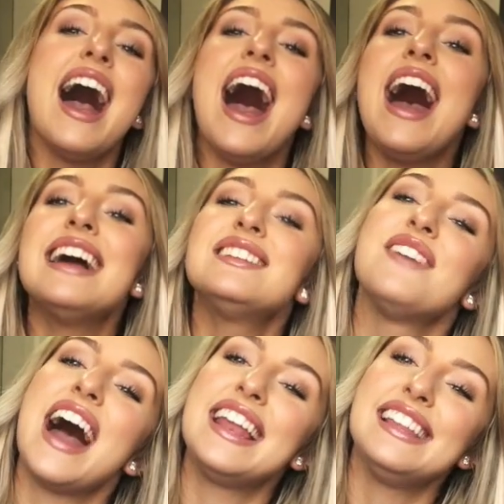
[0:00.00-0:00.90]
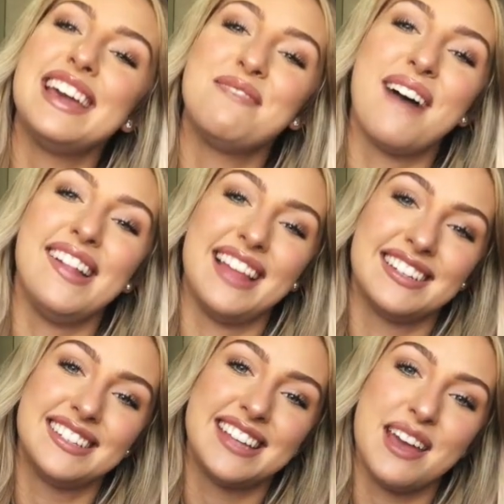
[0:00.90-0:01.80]
And finally, my
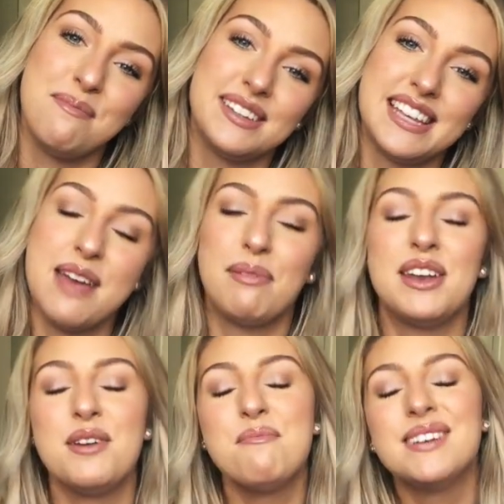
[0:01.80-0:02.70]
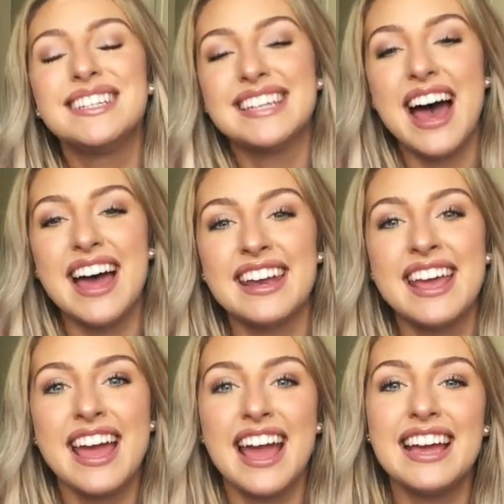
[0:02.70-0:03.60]
last tip number 10,
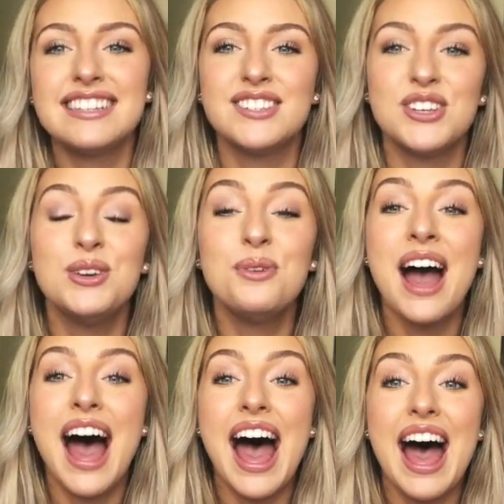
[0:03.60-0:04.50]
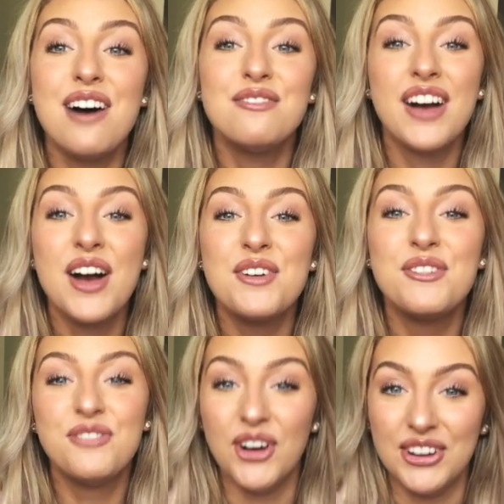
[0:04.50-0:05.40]
is to have
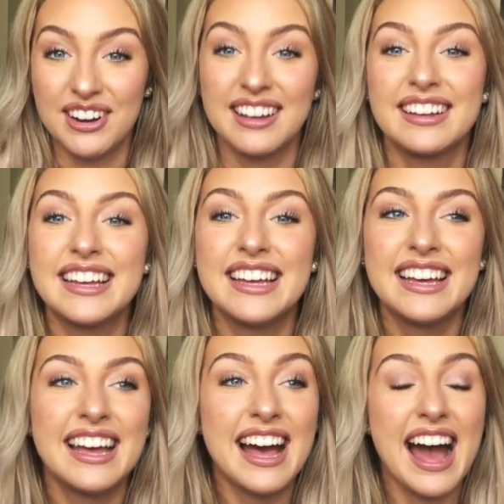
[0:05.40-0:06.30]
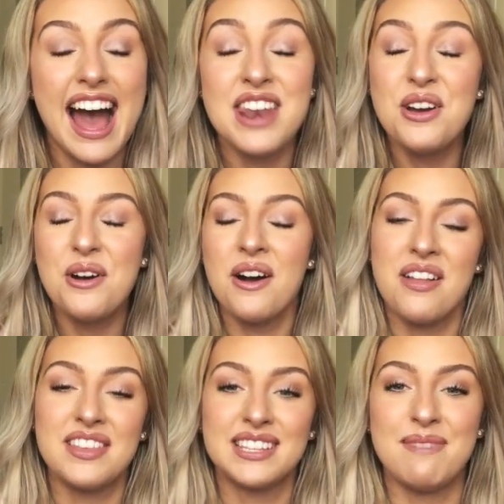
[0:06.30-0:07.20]
fun. I know
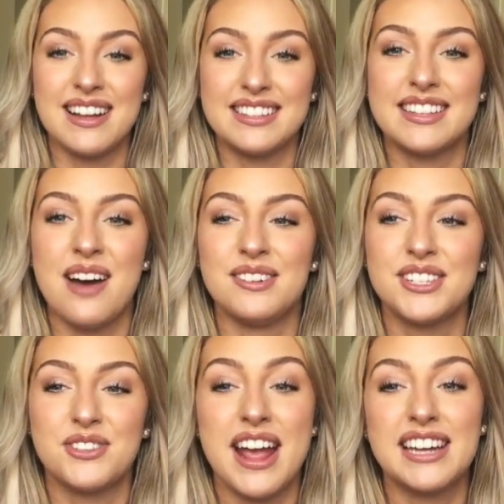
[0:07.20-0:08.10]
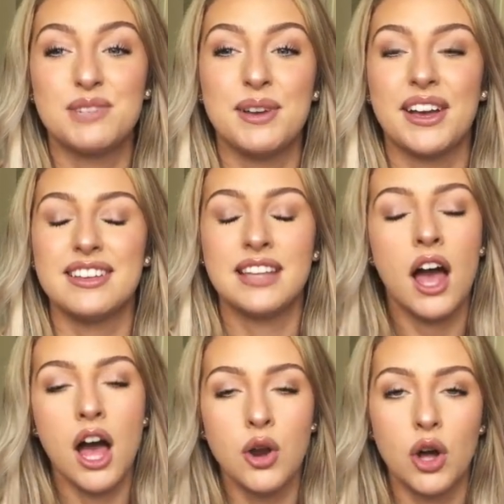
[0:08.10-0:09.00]
this might sound strange because an